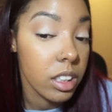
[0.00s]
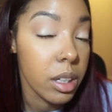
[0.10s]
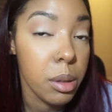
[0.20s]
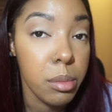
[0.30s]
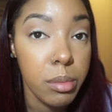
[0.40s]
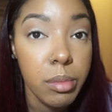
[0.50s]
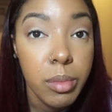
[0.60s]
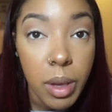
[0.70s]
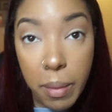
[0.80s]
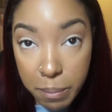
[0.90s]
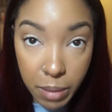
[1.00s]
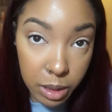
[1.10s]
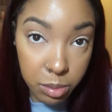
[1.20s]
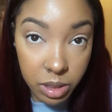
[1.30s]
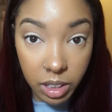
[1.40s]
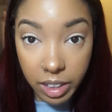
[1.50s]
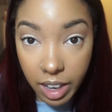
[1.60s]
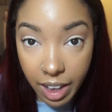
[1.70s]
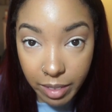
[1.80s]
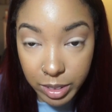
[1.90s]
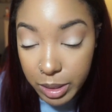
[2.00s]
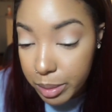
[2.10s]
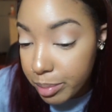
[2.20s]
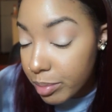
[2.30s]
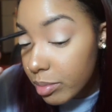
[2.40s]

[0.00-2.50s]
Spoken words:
and it makes me look like I have some.